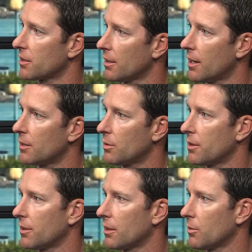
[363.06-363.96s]
that's aligned
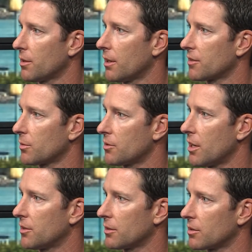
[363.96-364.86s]
with us, with
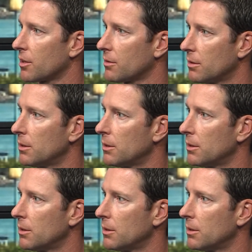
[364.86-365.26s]
Jason. So,